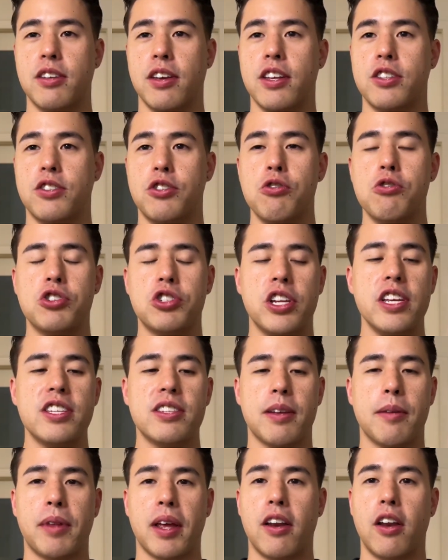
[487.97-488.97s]
It's usually
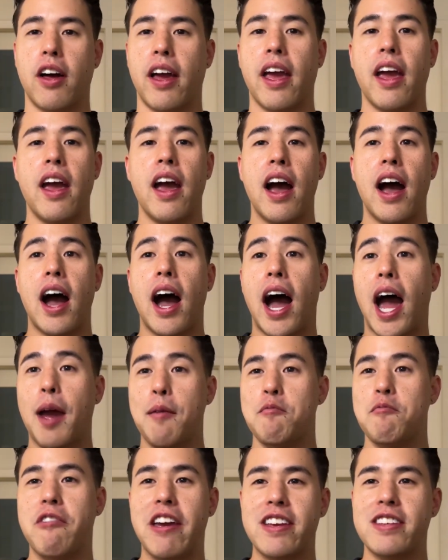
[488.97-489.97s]
something like,
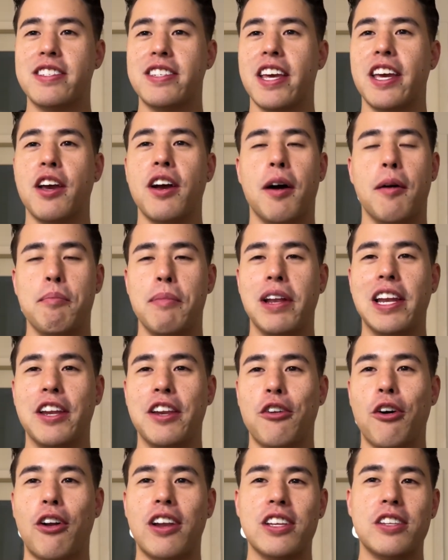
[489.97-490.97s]
I'm raising $1 million
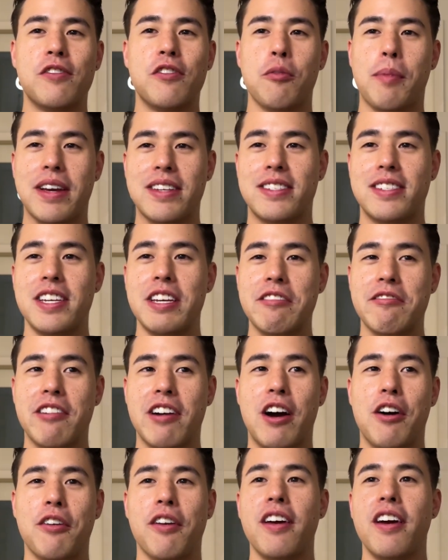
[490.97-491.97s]
for my seed
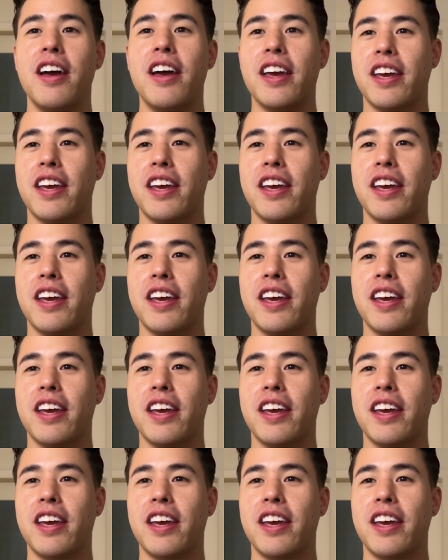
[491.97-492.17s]
round.